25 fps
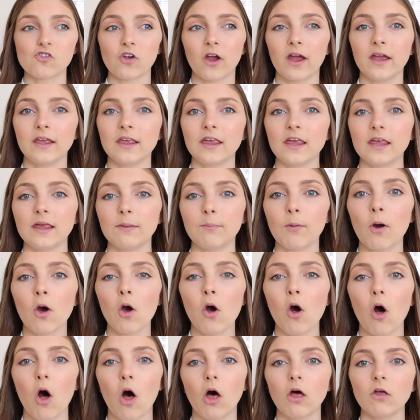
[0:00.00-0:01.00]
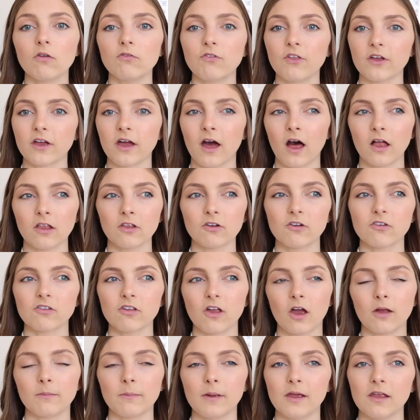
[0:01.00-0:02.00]
try and keep all of the colors
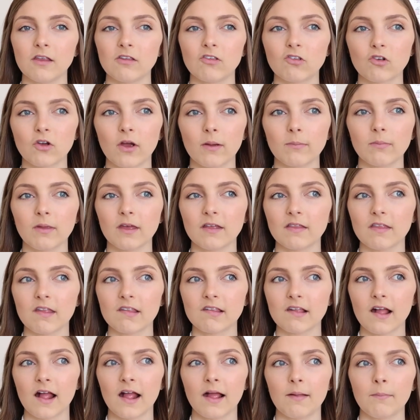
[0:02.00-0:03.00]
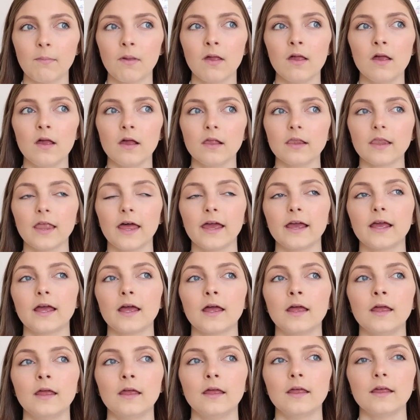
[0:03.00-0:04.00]
on my Instagram like the same. Like,
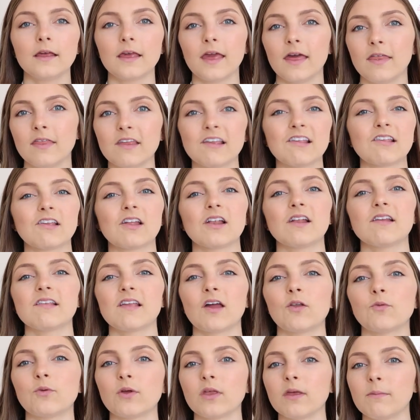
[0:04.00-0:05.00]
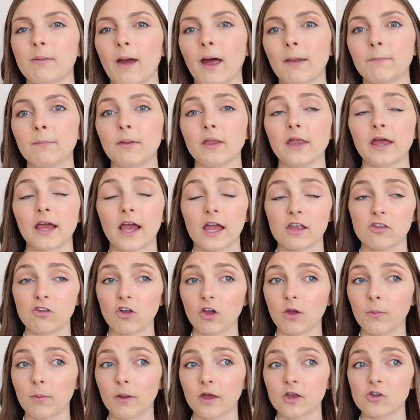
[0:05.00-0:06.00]
okay, this is gonna sound really bad, but like I
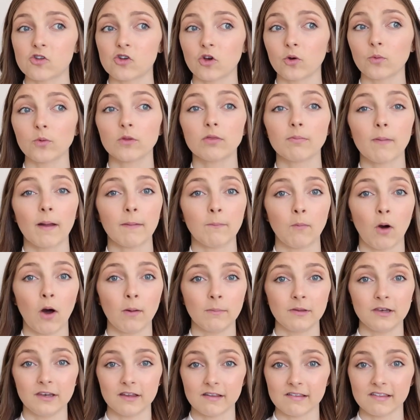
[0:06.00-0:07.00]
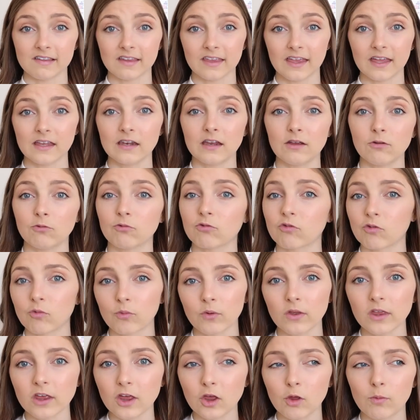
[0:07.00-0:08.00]
took a picture with my mom in Disneyland and it was a
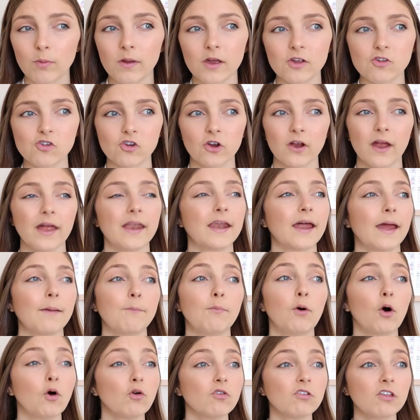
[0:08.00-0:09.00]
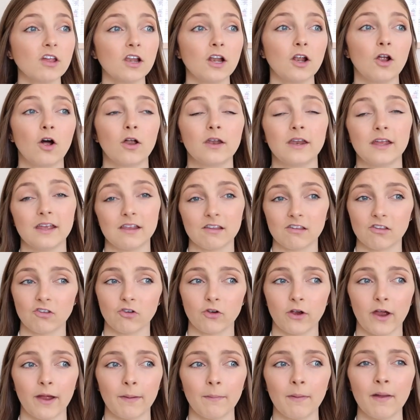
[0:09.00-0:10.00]
really cute picture and I posted it on
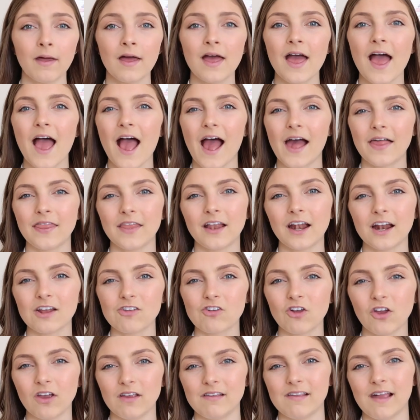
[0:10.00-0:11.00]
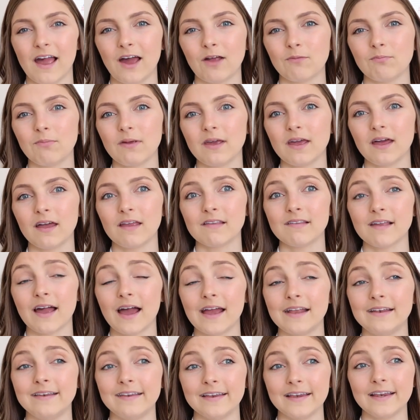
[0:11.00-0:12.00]
Instagram, and then I took it down because
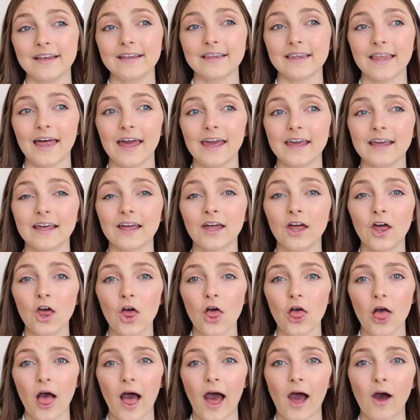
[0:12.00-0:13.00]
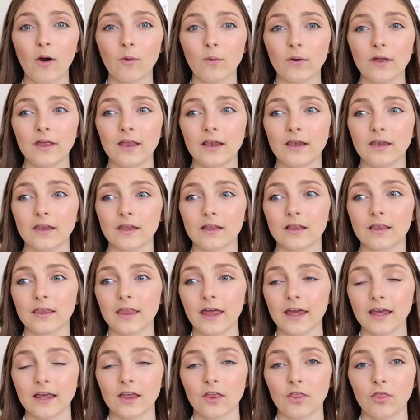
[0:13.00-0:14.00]
I didn't like how it
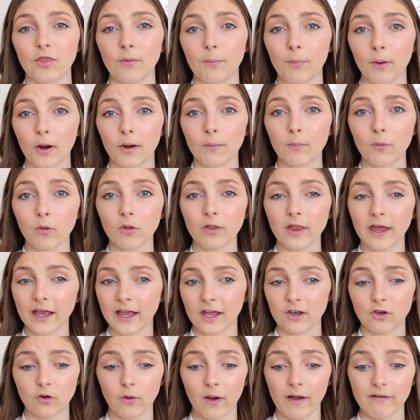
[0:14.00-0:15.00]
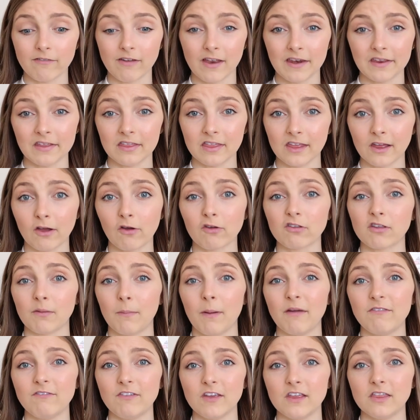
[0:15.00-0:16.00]
like the purple, like I don't have anything else on
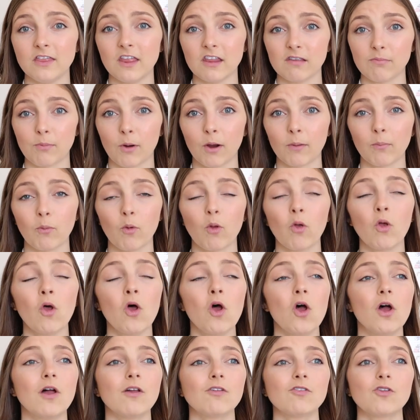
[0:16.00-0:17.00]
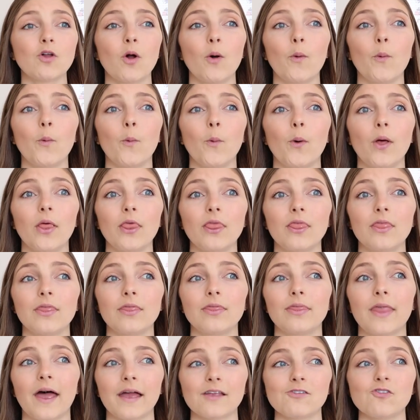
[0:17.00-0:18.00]
my feed that's purple, so
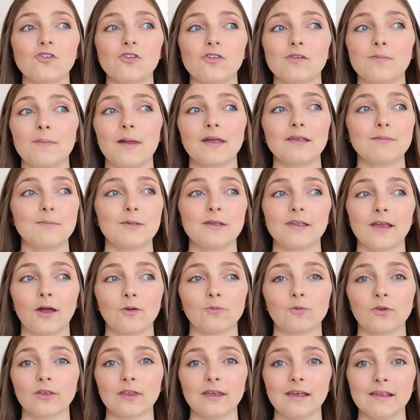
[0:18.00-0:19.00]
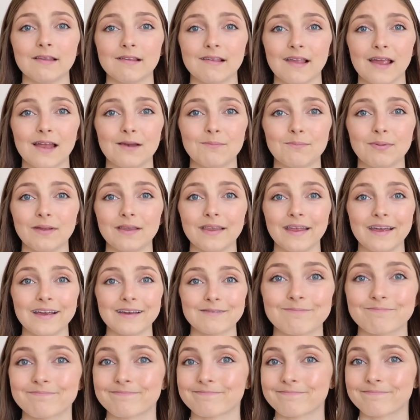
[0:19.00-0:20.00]
that just makes me sound really insane, but
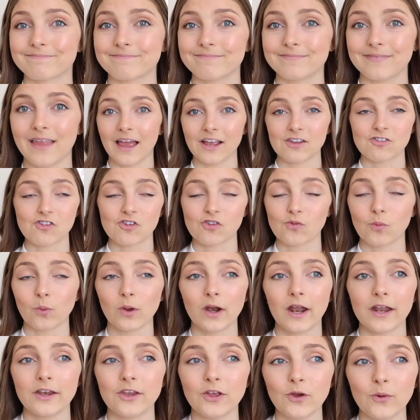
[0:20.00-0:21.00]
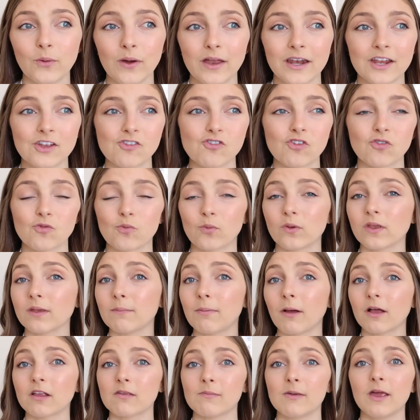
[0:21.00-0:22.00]
like that's just what I do and it just really
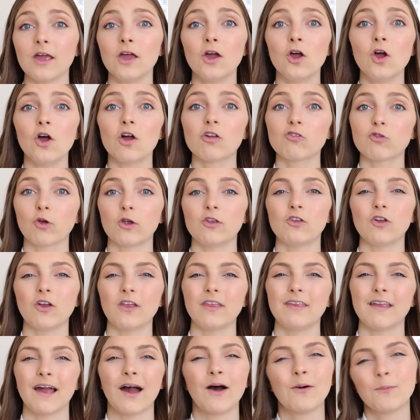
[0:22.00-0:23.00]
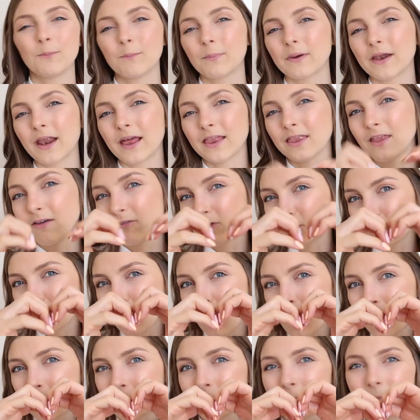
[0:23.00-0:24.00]
bugs me, so I took it down. But I love you,
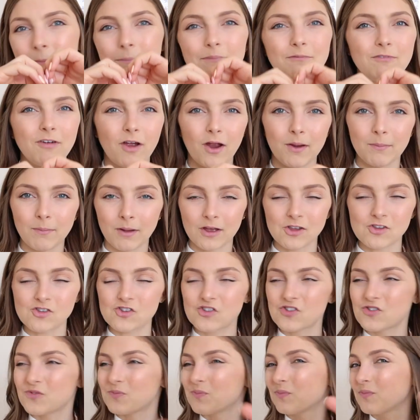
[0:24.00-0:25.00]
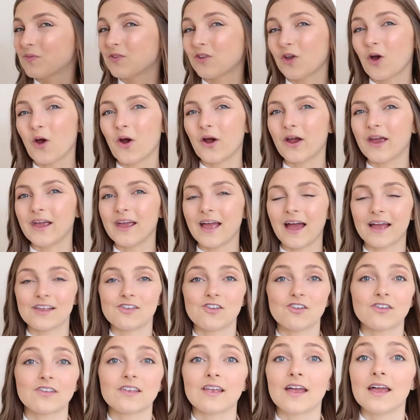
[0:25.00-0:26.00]
Mom, very much. Sorry,
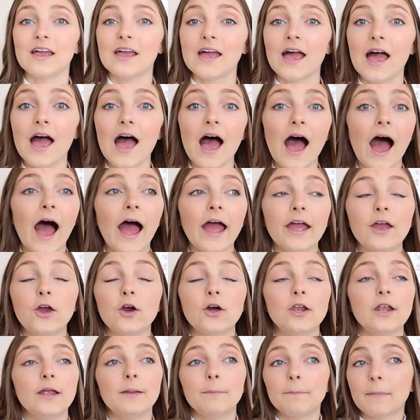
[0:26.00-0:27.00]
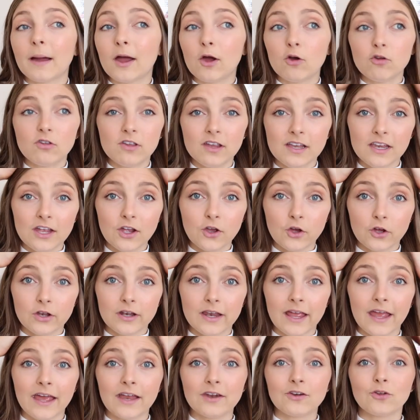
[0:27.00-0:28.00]
I couldn't, my OCD couldn't
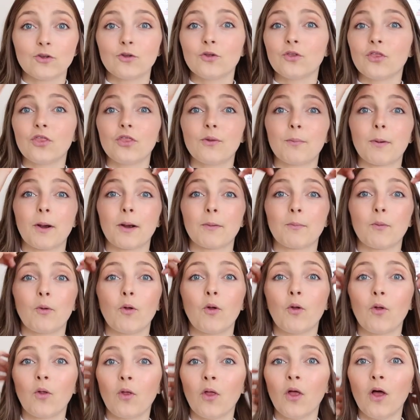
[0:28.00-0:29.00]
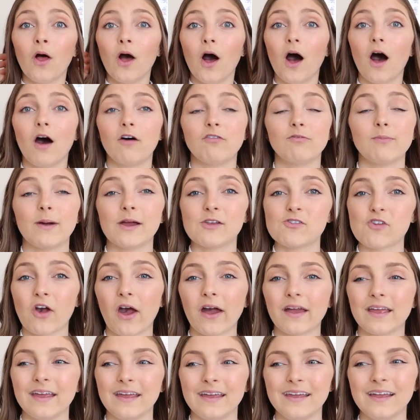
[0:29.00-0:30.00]
handle the purple of my
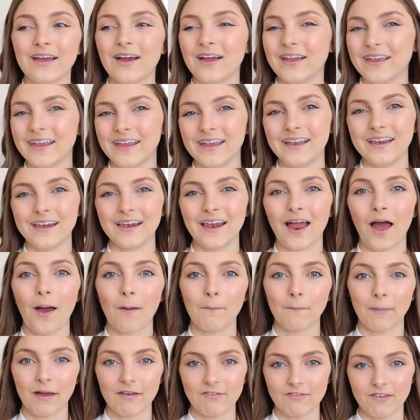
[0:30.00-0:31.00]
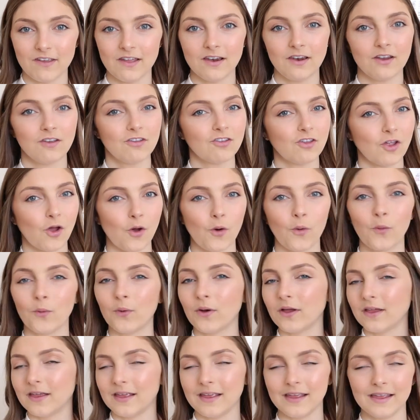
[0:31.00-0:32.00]
jacket in my feed.
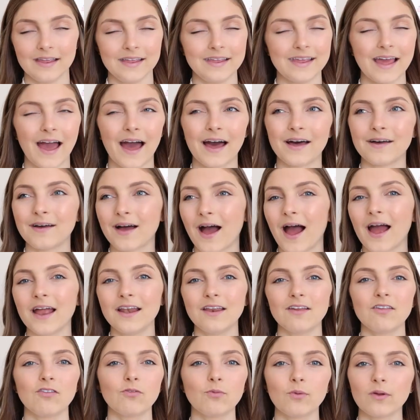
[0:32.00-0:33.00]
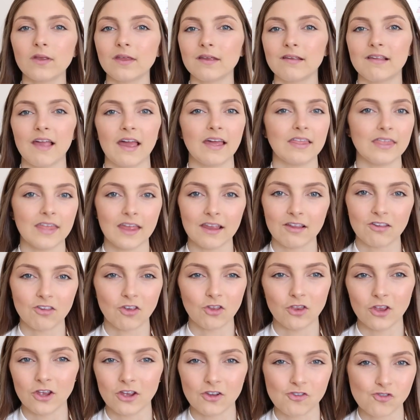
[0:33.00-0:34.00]
So yeah, I just really take things
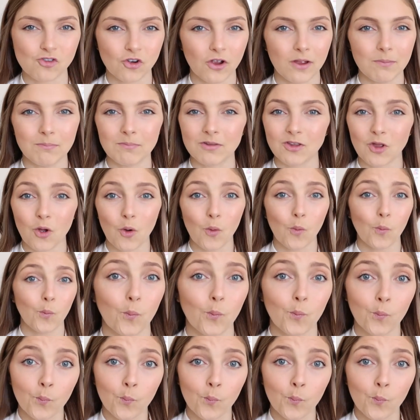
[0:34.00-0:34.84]
to the extreme, so